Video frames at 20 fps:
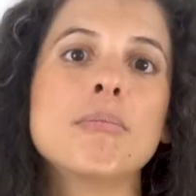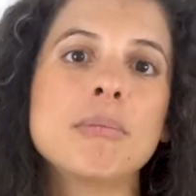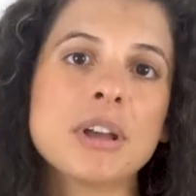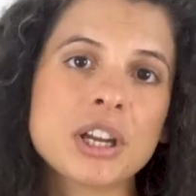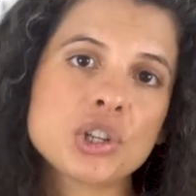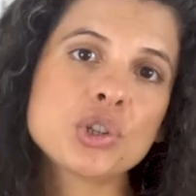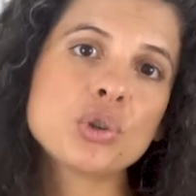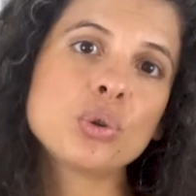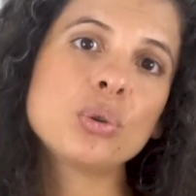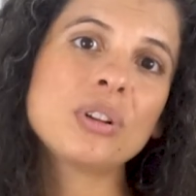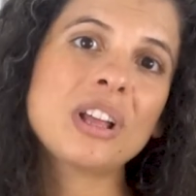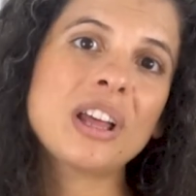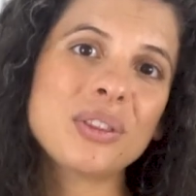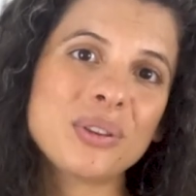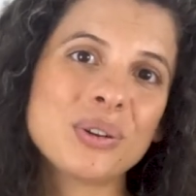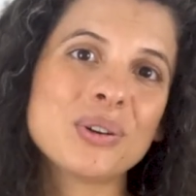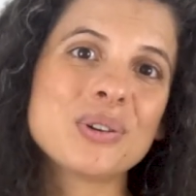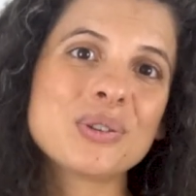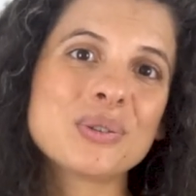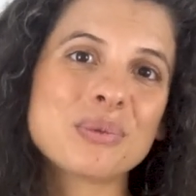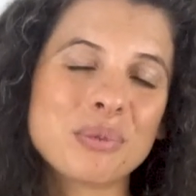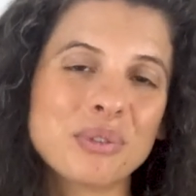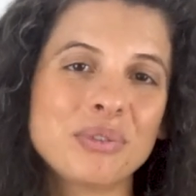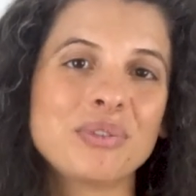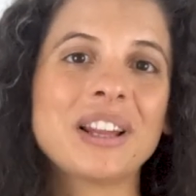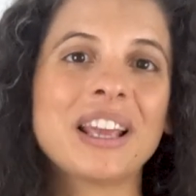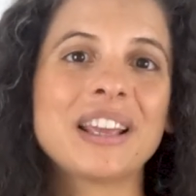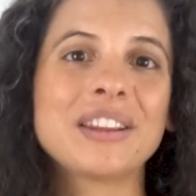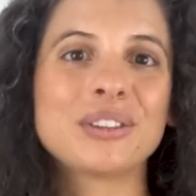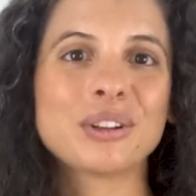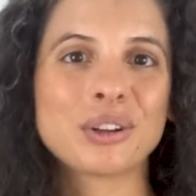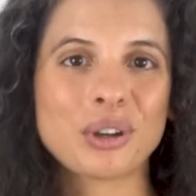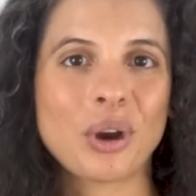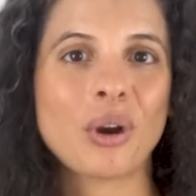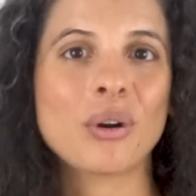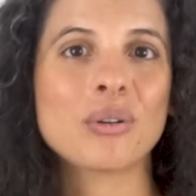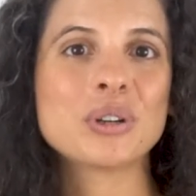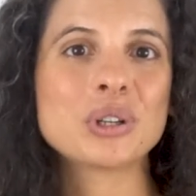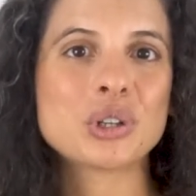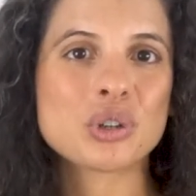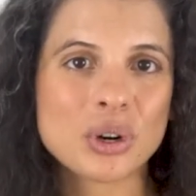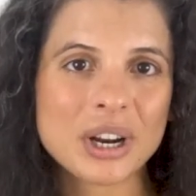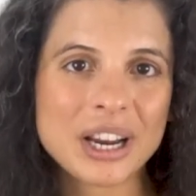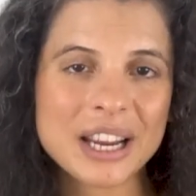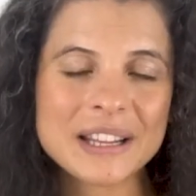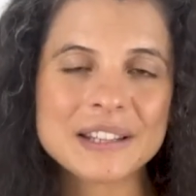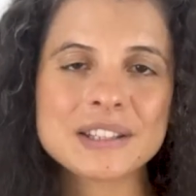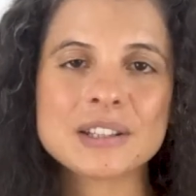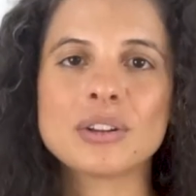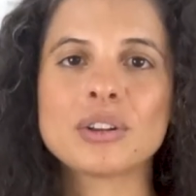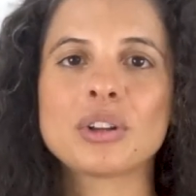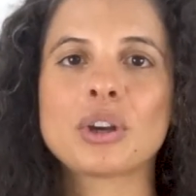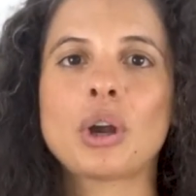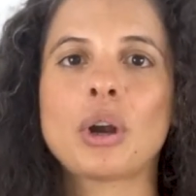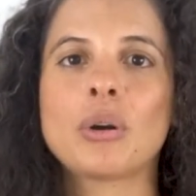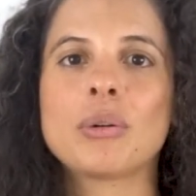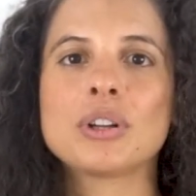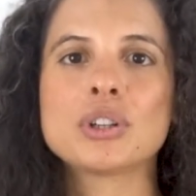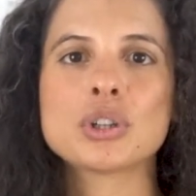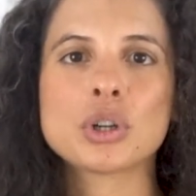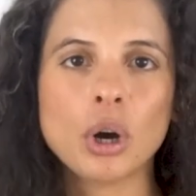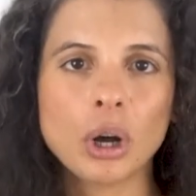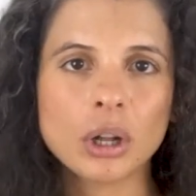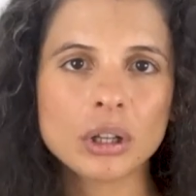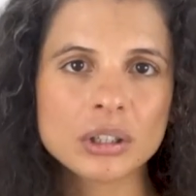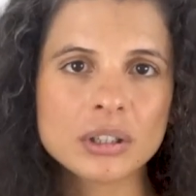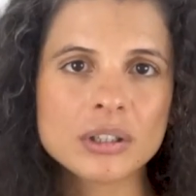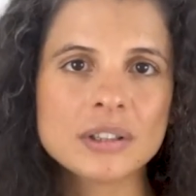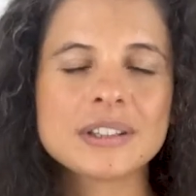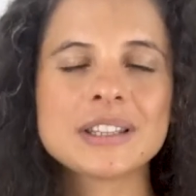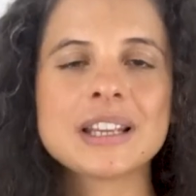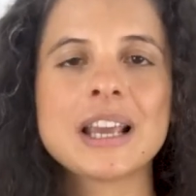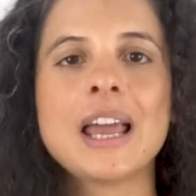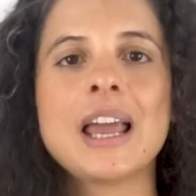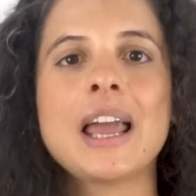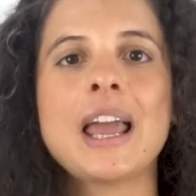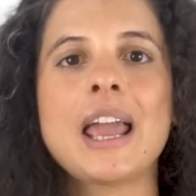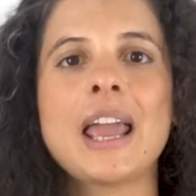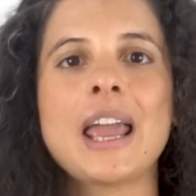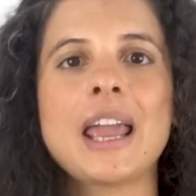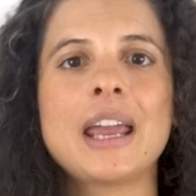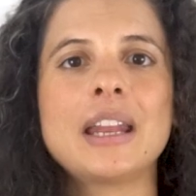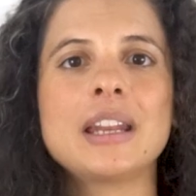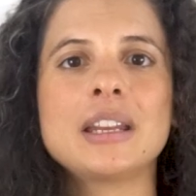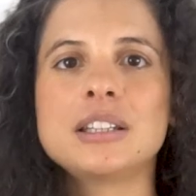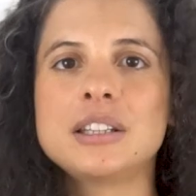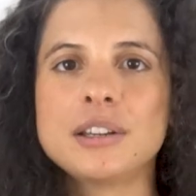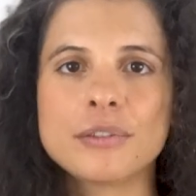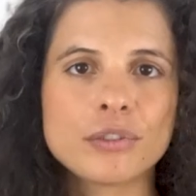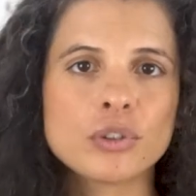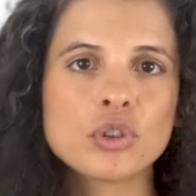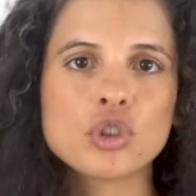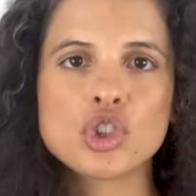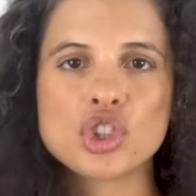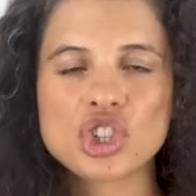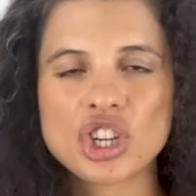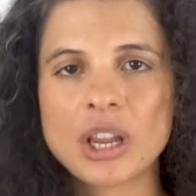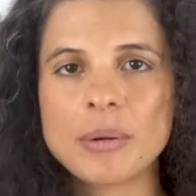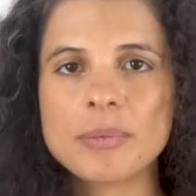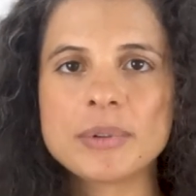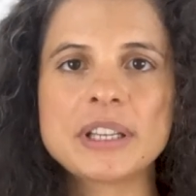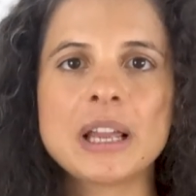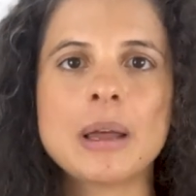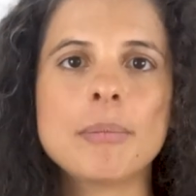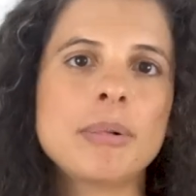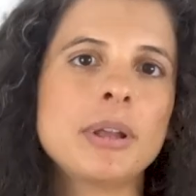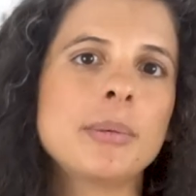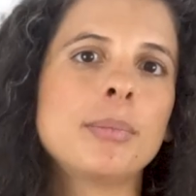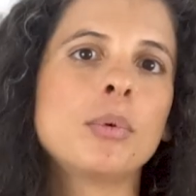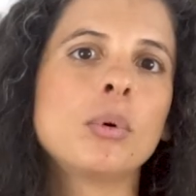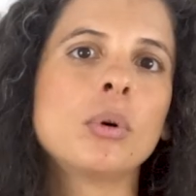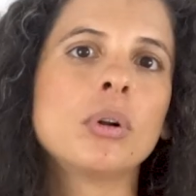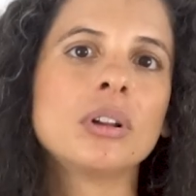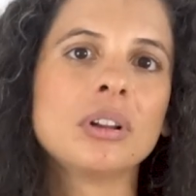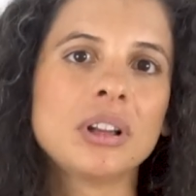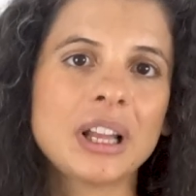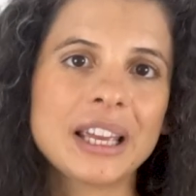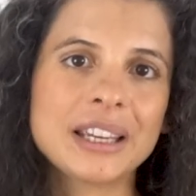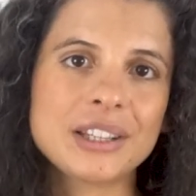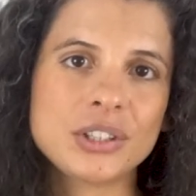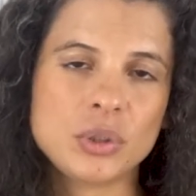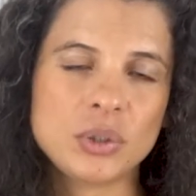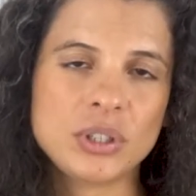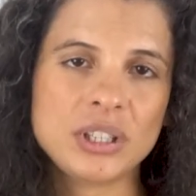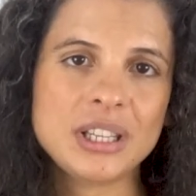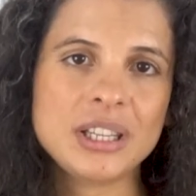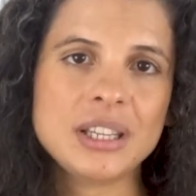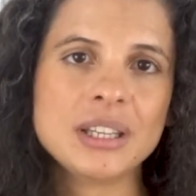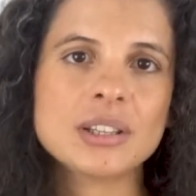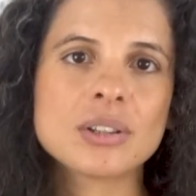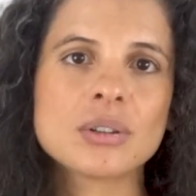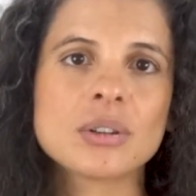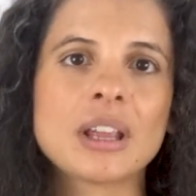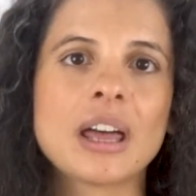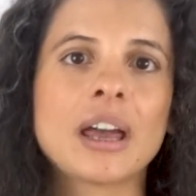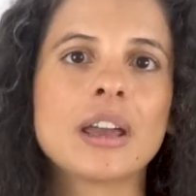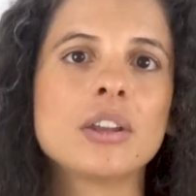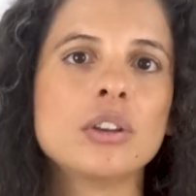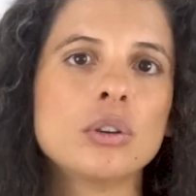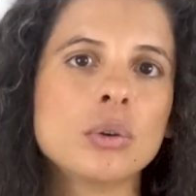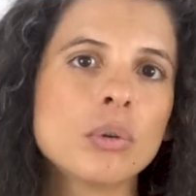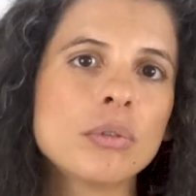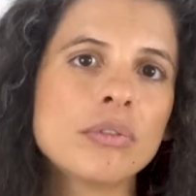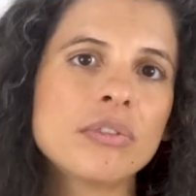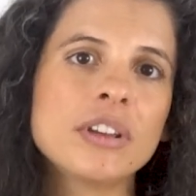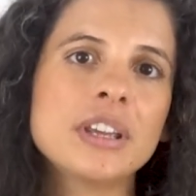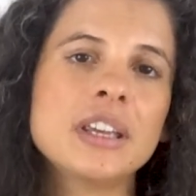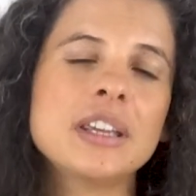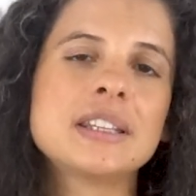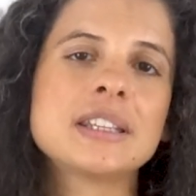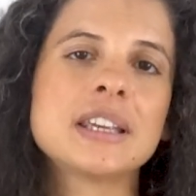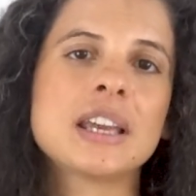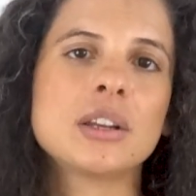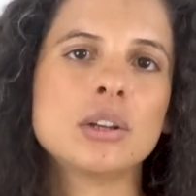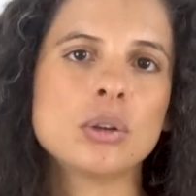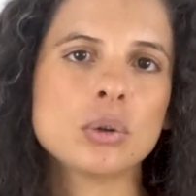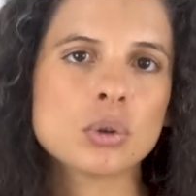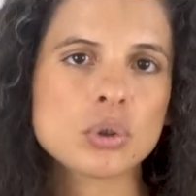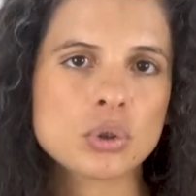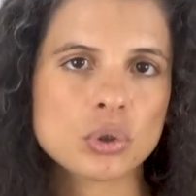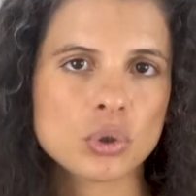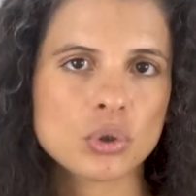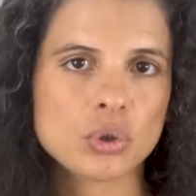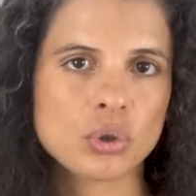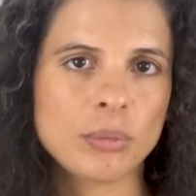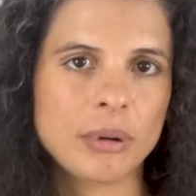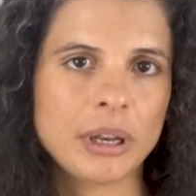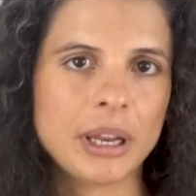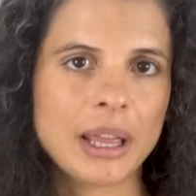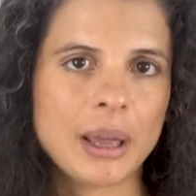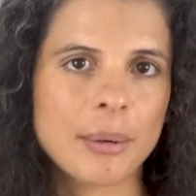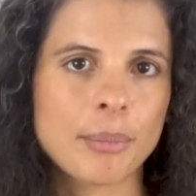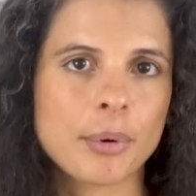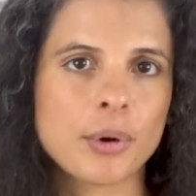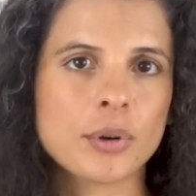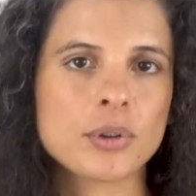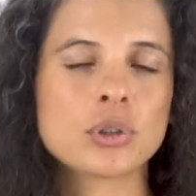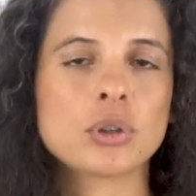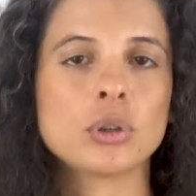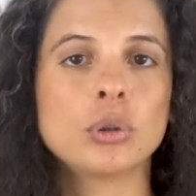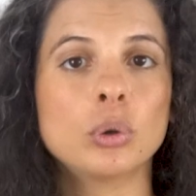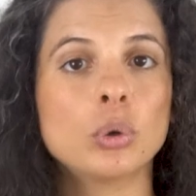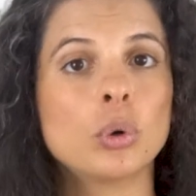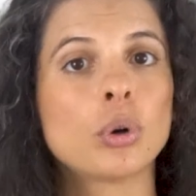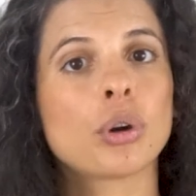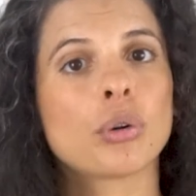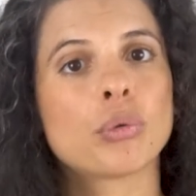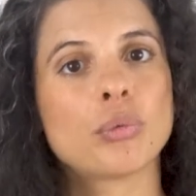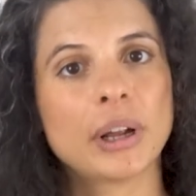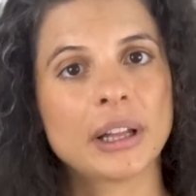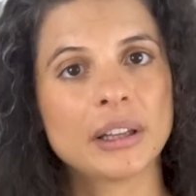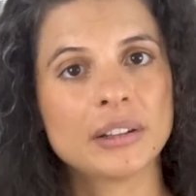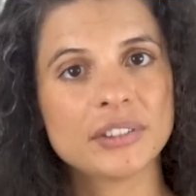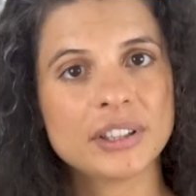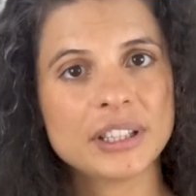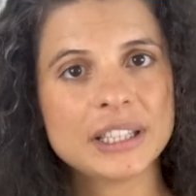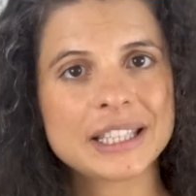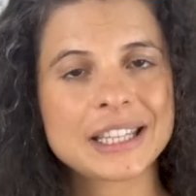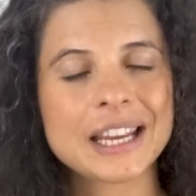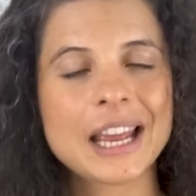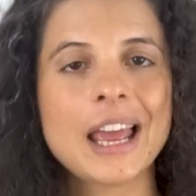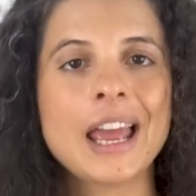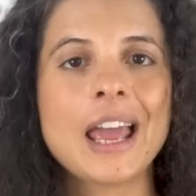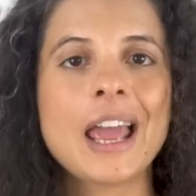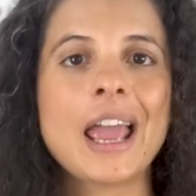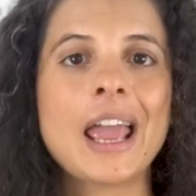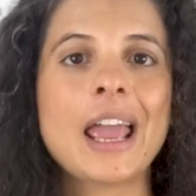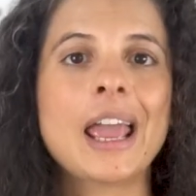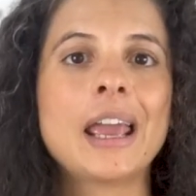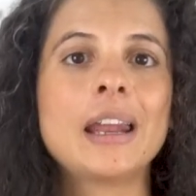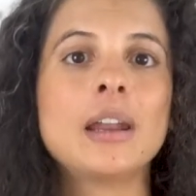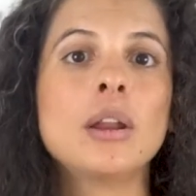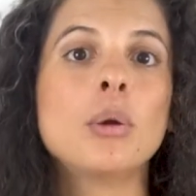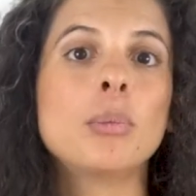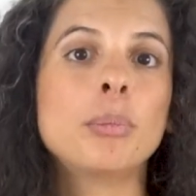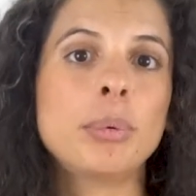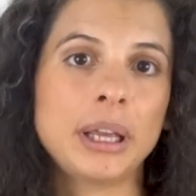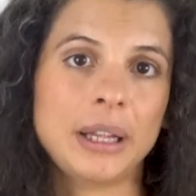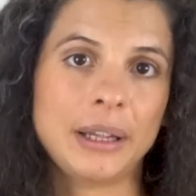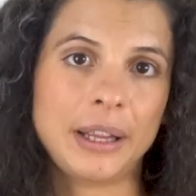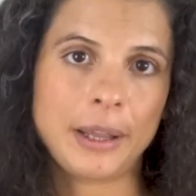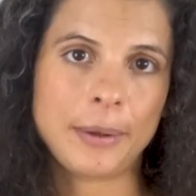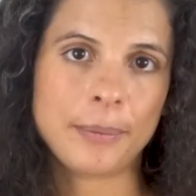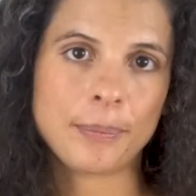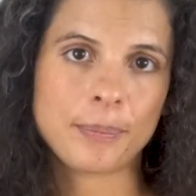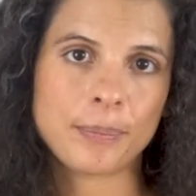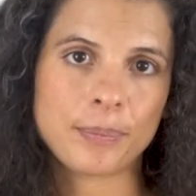Make sure that those reflect the current trends, the current colors, and different shapes that people like to see so that your feeds and your social media posts look relevant and appealing.